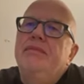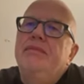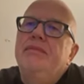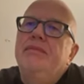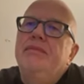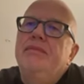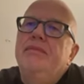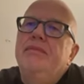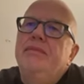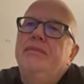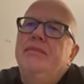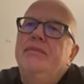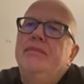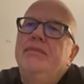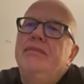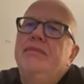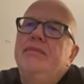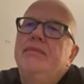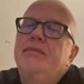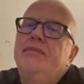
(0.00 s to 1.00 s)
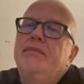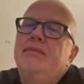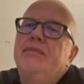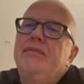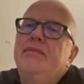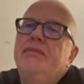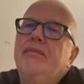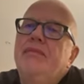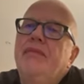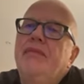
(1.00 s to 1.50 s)

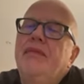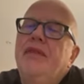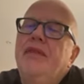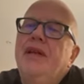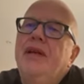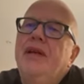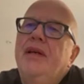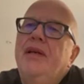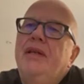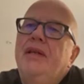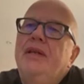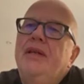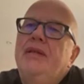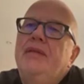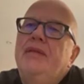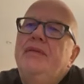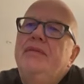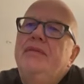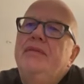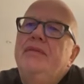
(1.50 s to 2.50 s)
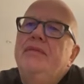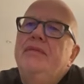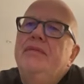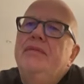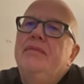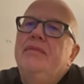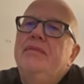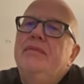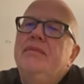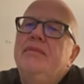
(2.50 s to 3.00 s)

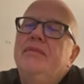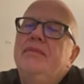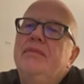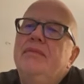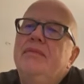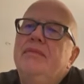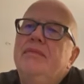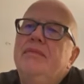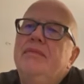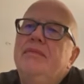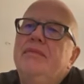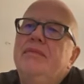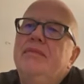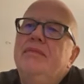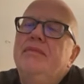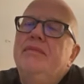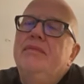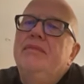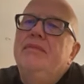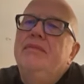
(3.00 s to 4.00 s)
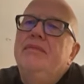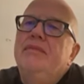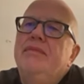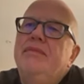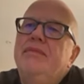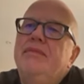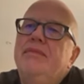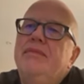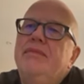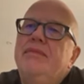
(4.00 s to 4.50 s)

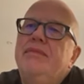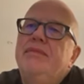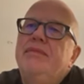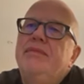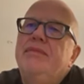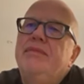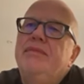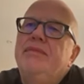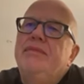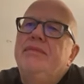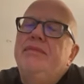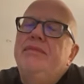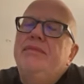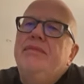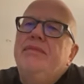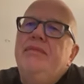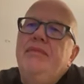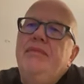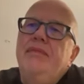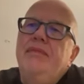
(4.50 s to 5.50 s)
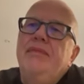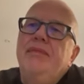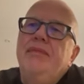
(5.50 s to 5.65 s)
No words are spoken by the person on screen.